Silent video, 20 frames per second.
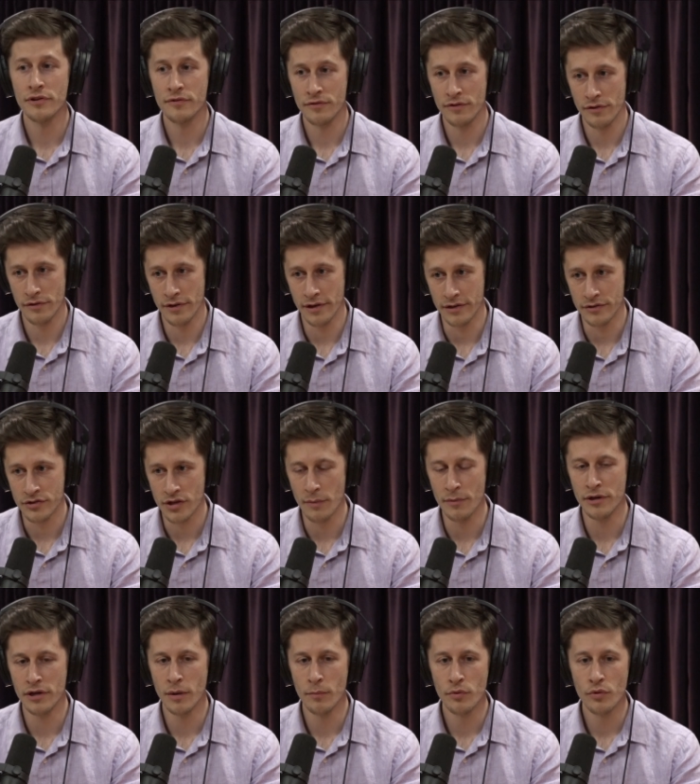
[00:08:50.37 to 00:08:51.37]
different things. I
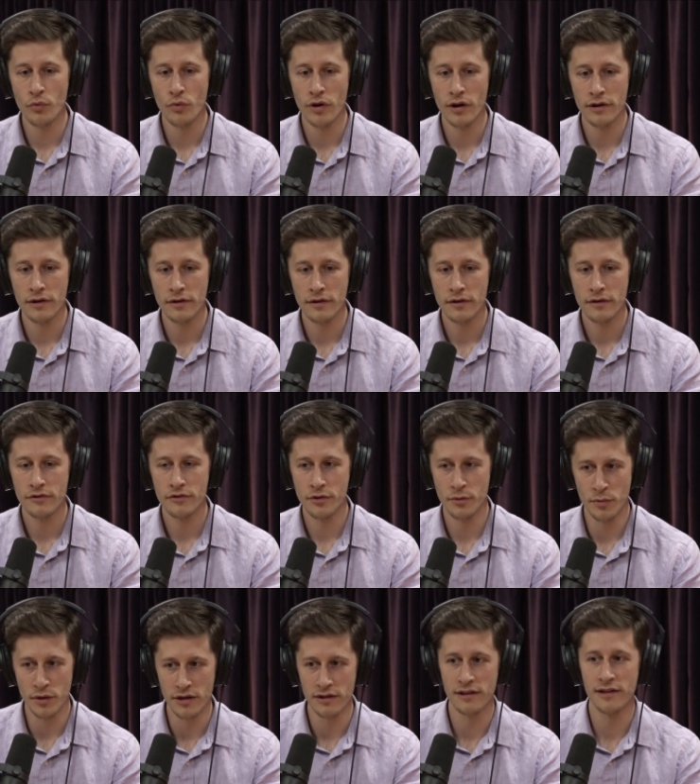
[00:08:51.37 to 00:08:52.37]
mean, number one, to
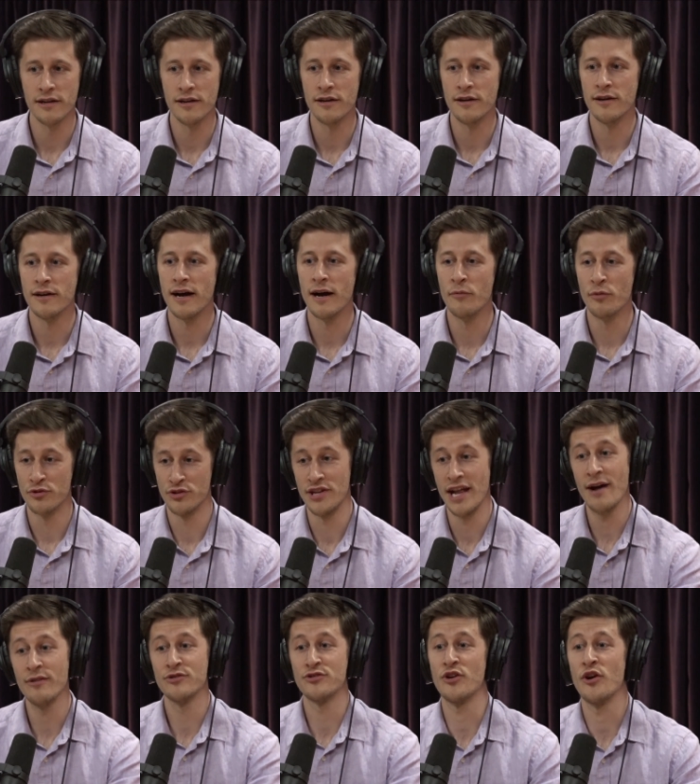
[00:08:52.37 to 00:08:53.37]
be clear, we're
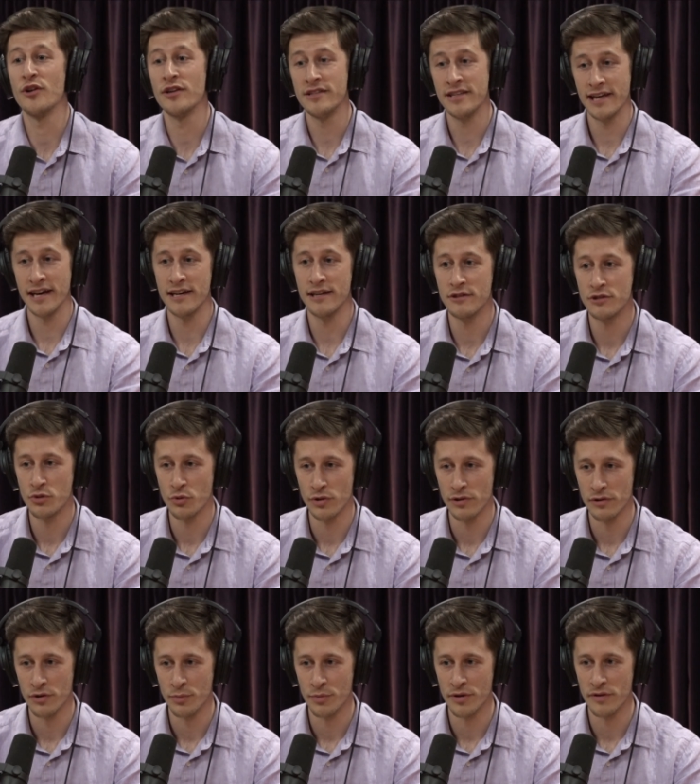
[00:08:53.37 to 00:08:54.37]
now starting to get into a
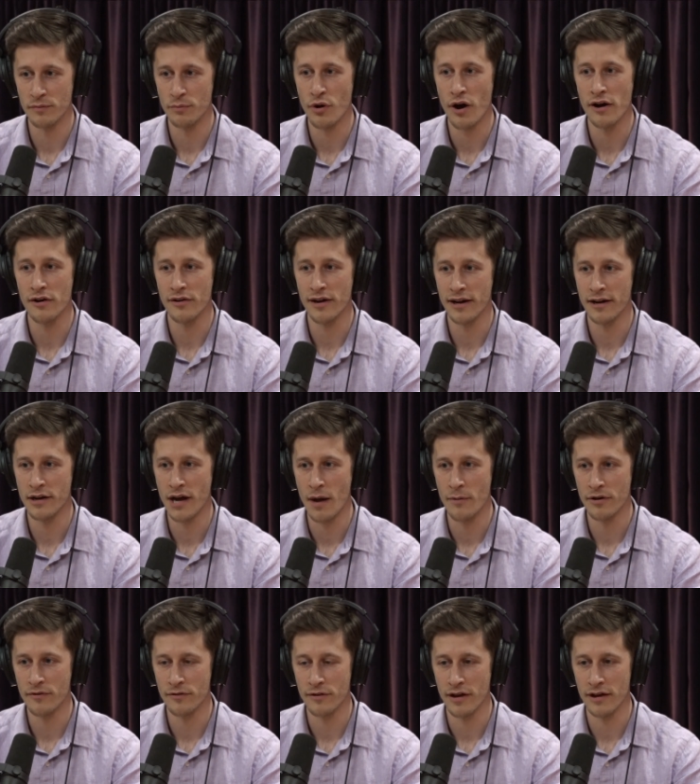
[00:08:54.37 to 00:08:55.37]
little bit of broader
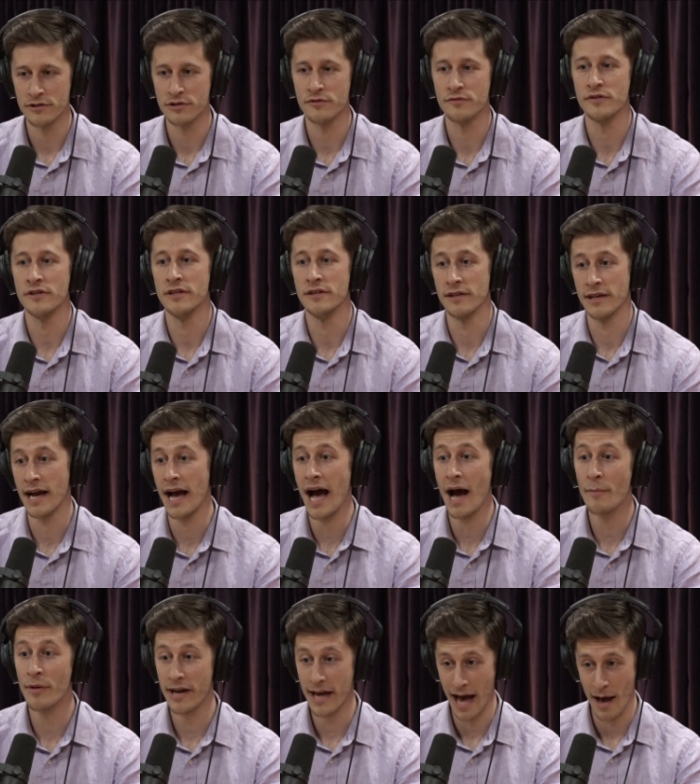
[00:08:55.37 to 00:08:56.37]
economic philosophy. Like, mm-hmm.
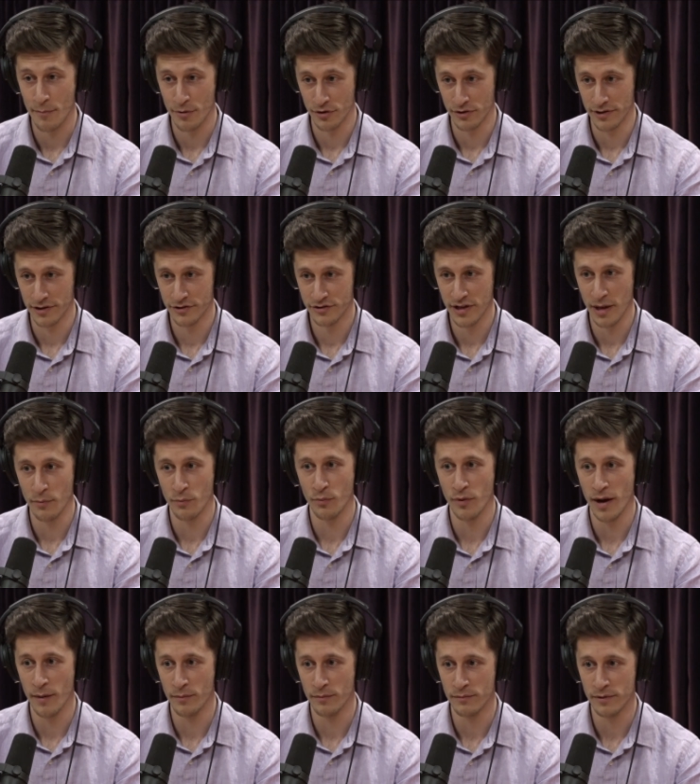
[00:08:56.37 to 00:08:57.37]
I'm a capitalist. I'm,
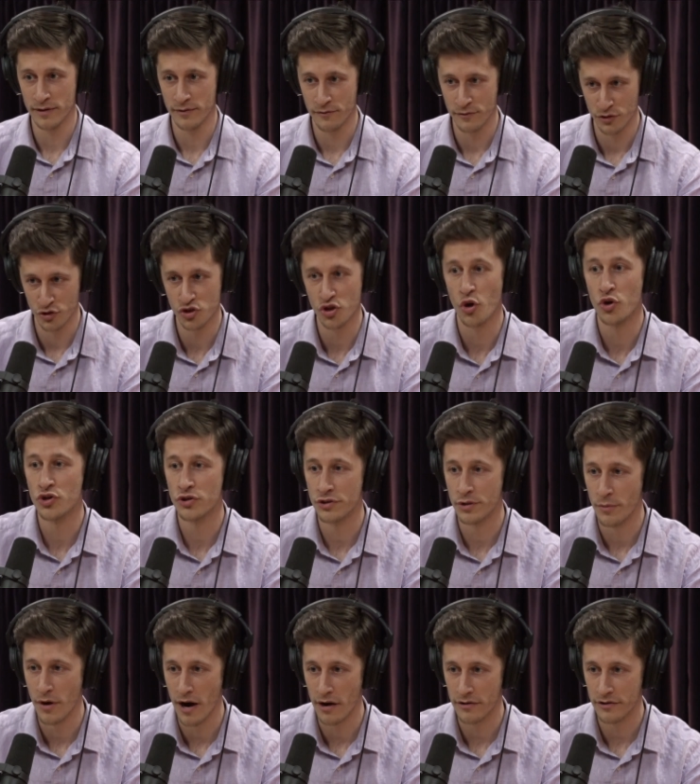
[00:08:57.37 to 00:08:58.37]
I'm for social
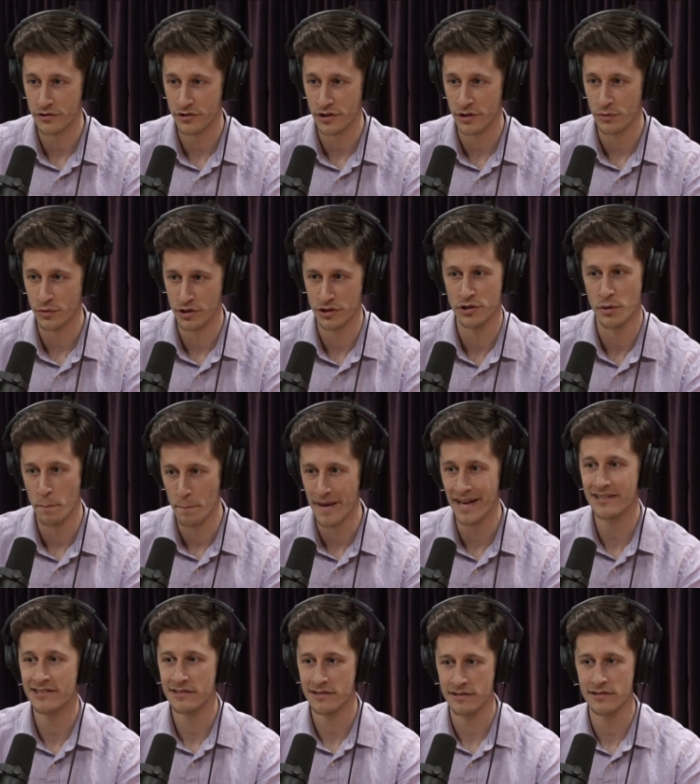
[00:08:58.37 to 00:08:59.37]
democracy, which is a
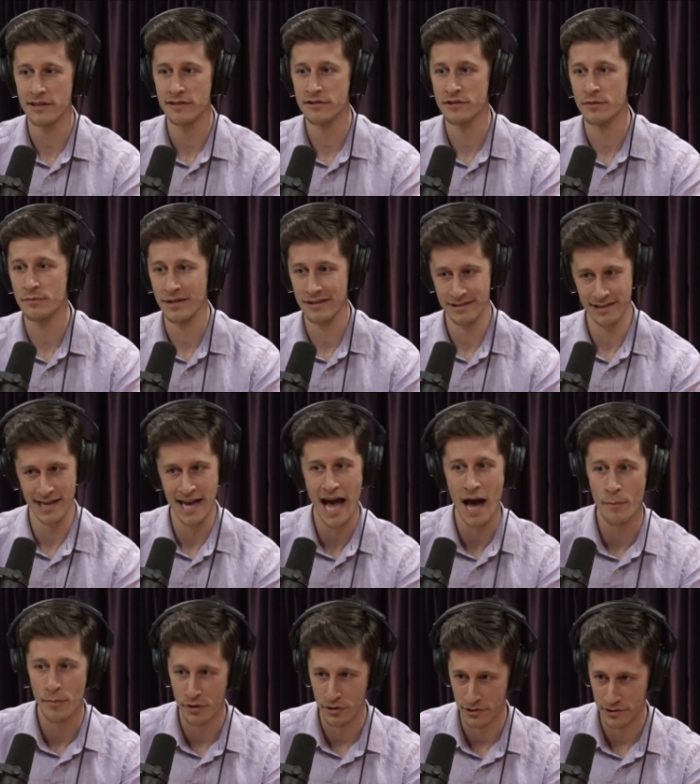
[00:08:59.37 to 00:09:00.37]
mixed system that's a
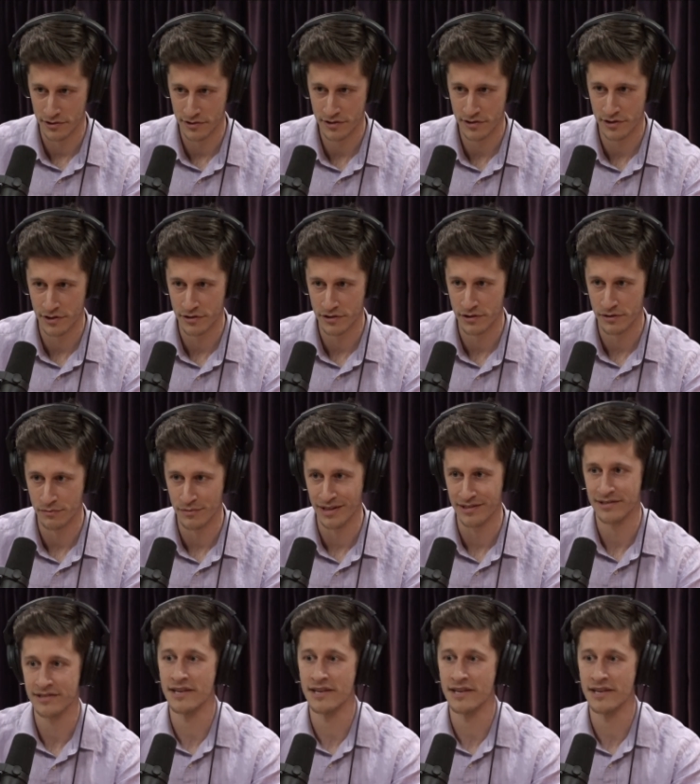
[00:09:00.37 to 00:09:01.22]
capitalist system that